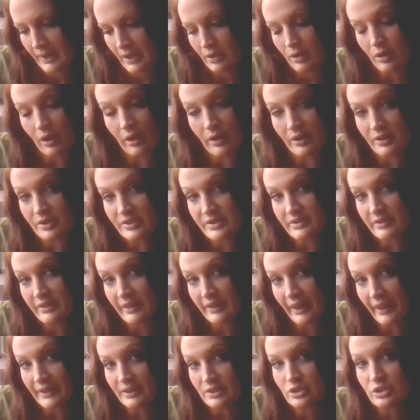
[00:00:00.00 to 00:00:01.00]
Gardens of
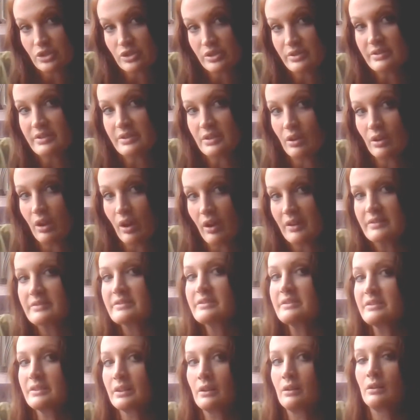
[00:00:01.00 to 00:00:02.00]
the Ancients in
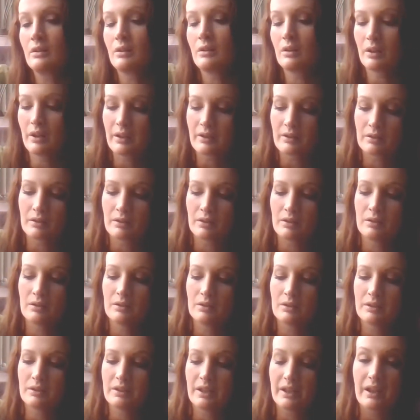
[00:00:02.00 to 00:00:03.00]
Austin, and
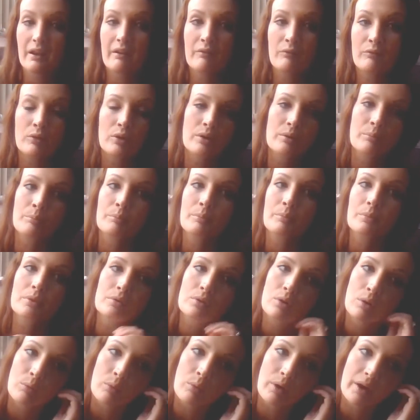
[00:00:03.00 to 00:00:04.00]
they have a
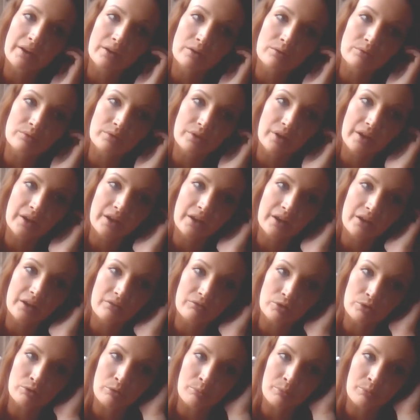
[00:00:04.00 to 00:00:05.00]
wide array of
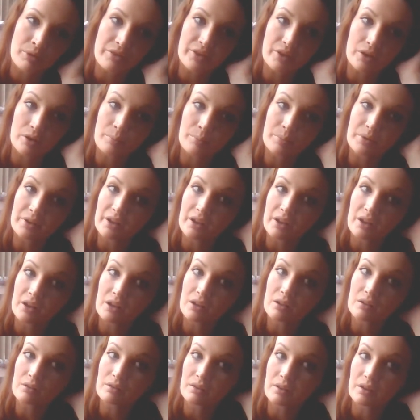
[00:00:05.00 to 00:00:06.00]
aromatherapy
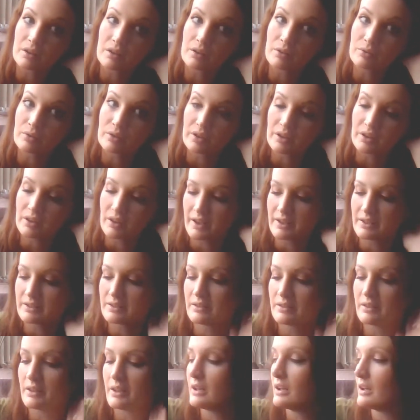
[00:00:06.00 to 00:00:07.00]
that I really liked
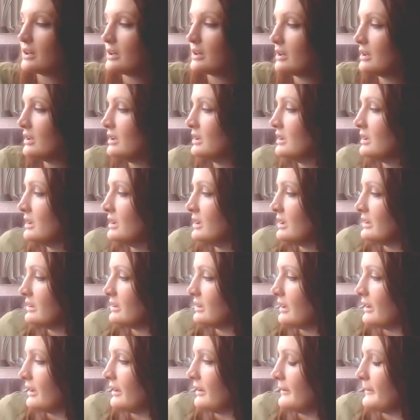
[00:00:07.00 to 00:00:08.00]
there.
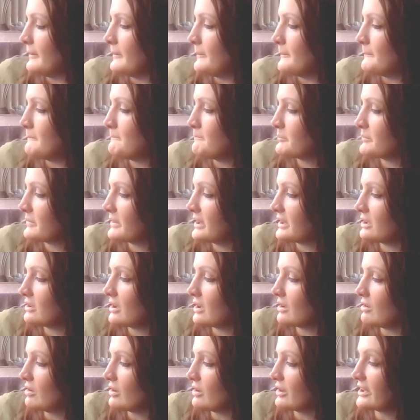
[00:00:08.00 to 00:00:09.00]
They're
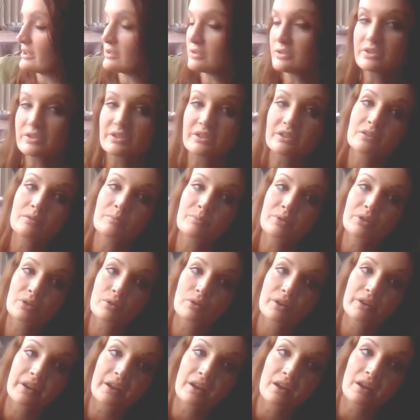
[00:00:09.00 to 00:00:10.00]
not all guaranteed to be
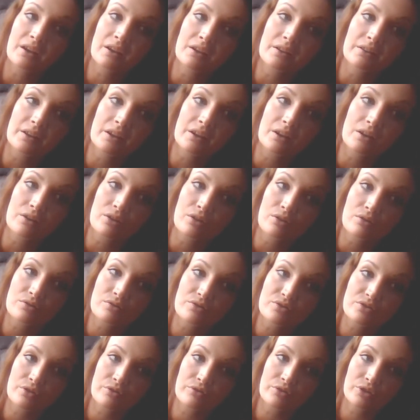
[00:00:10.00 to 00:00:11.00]
organic there, though.
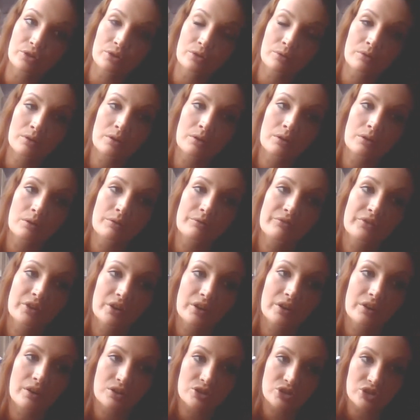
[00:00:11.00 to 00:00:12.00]
So if you're very
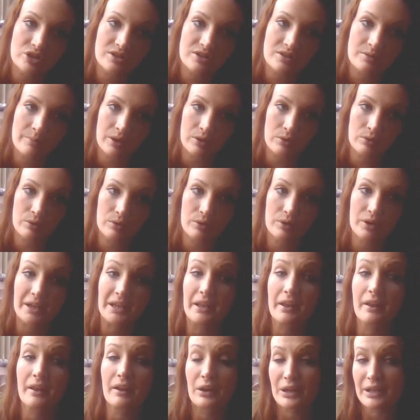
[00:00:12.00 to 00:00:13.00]
conscious about
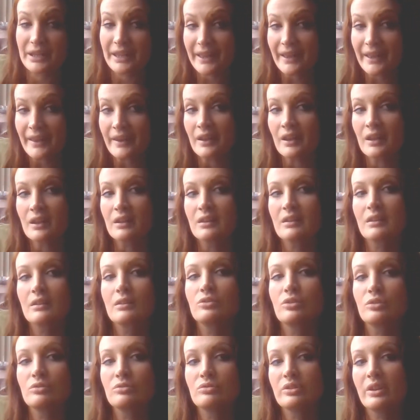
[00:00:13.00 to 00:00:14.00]
organic,
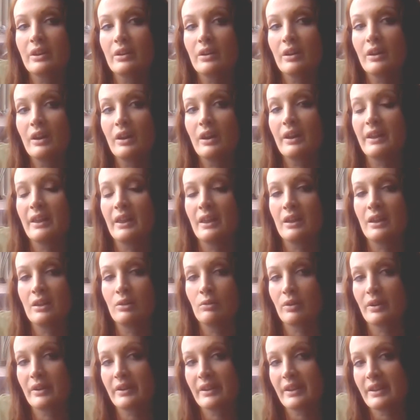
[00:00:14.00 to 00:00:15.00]
doTERRA and
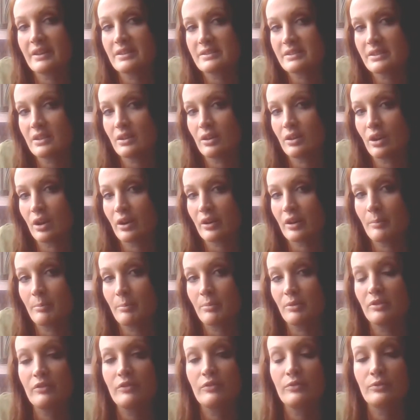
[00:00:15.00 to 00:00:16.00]
or Acacia are a
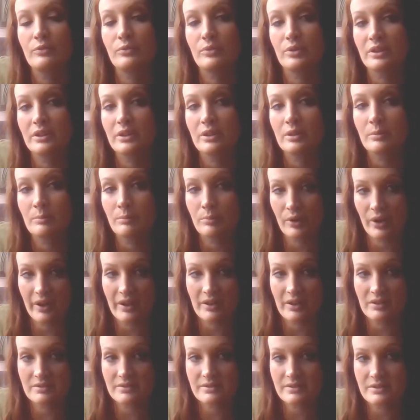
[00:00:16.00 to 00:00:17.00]
couple of really good
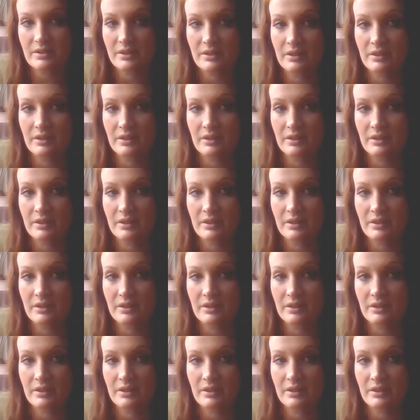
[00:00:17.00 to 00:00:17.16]
brands.